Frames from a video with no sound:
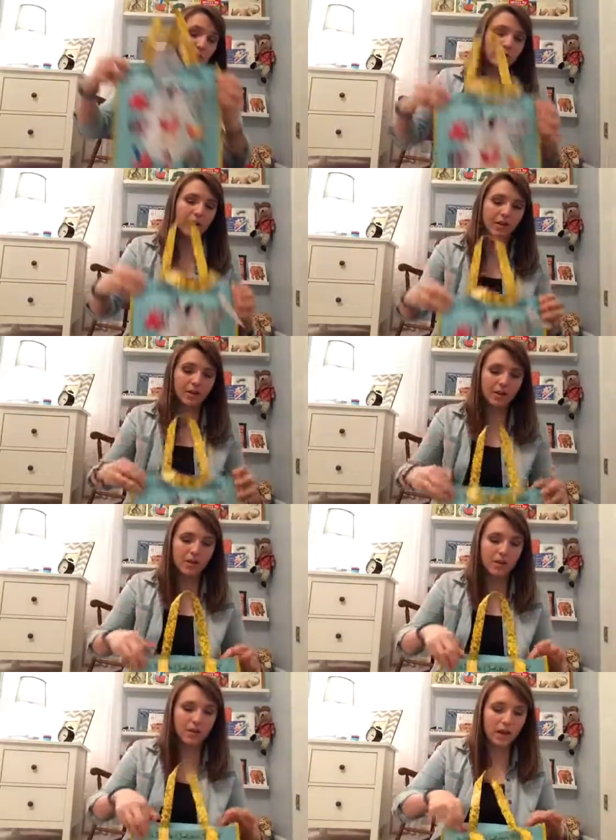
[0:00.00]
Are Fun.
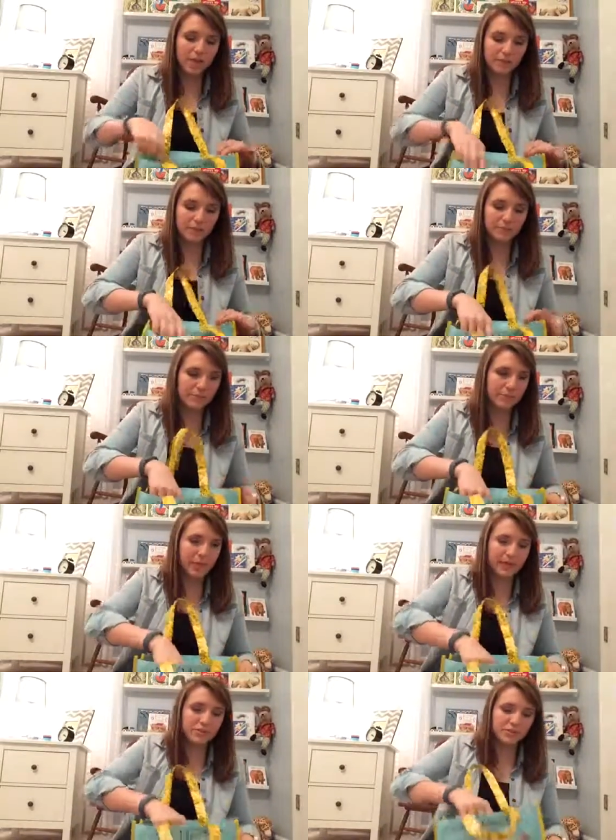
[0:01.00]
I think sometime
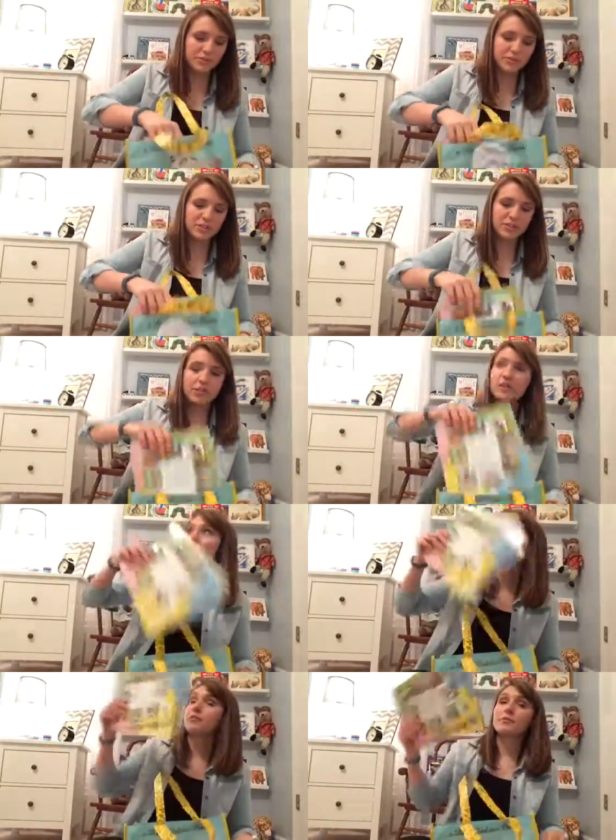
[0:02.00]
last year is when she did it.
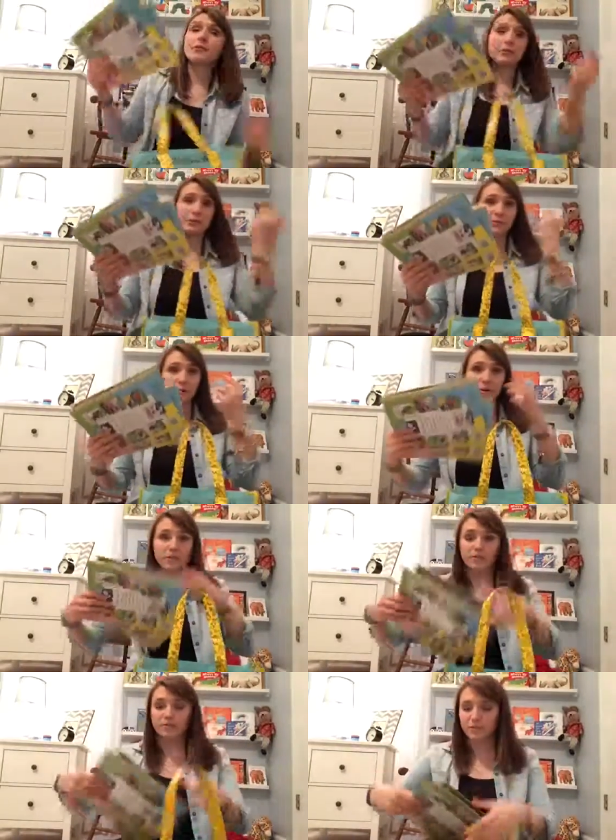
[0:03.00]
3 of the books are
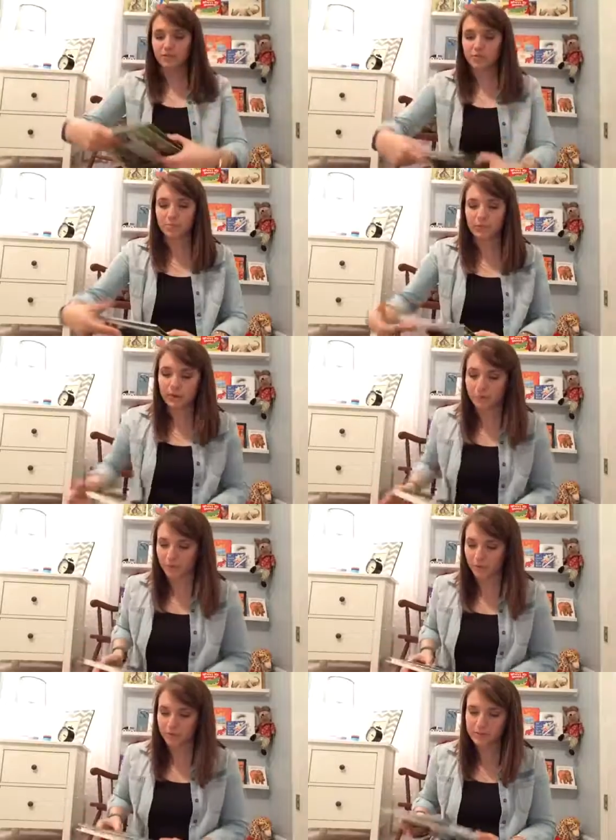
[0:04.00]
already on the shelf, so I'm not going to
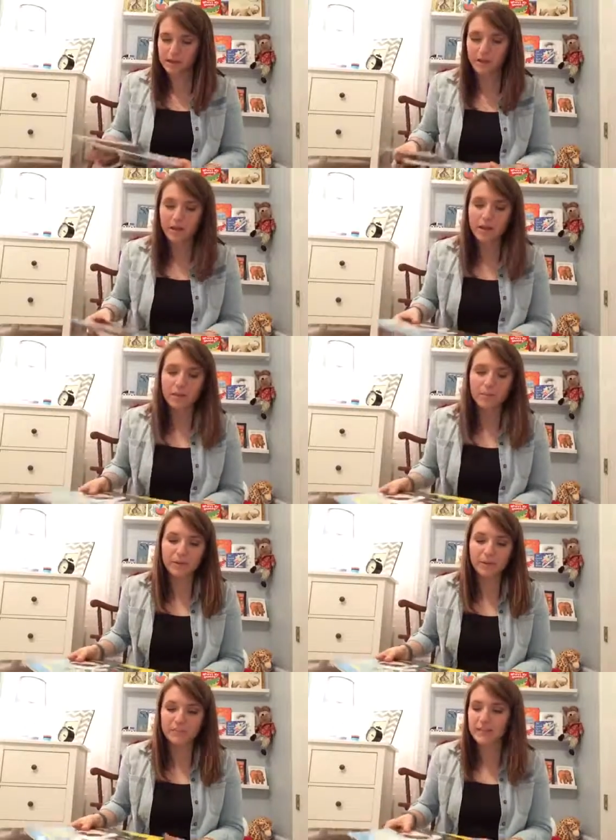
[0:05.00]
pull those out. But
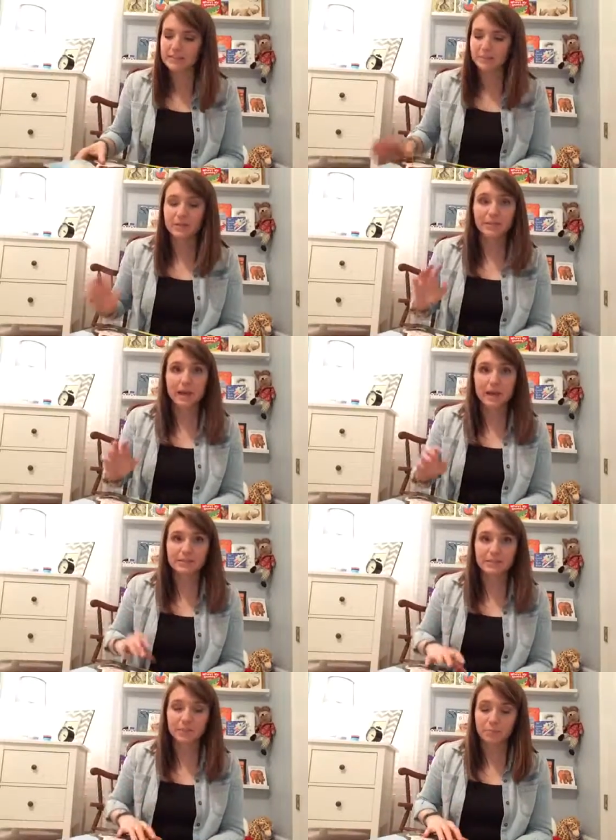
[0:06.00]
it just had some of the
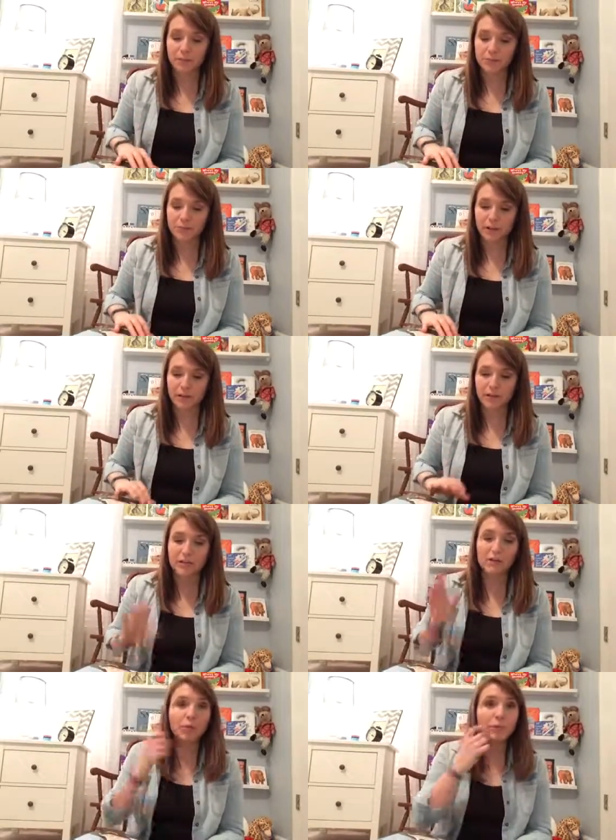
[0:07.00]
classic Books Are Fun in
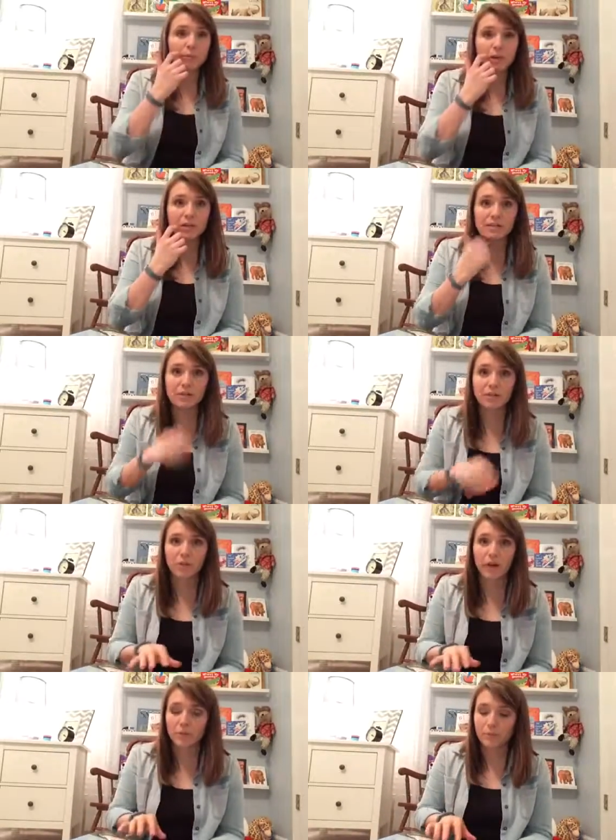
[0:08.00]
it. Golden Book is a
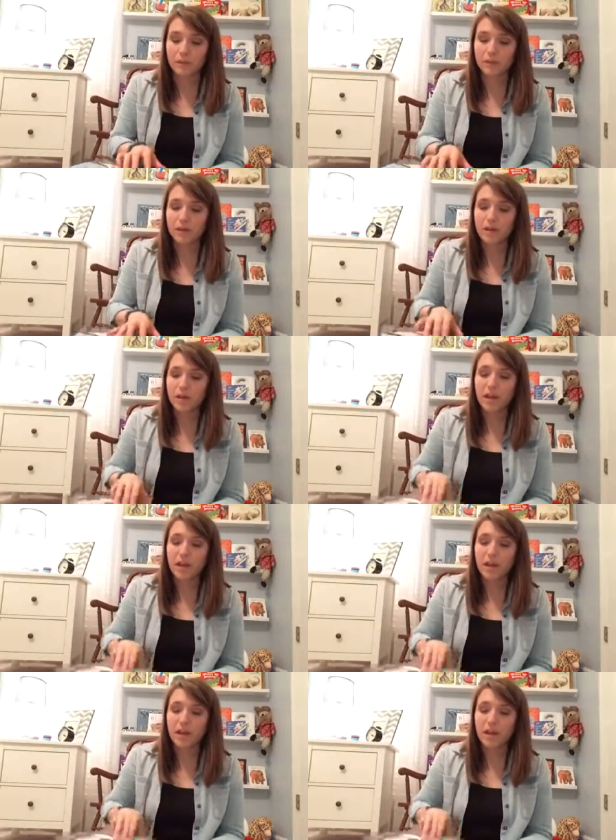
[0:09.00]
great one.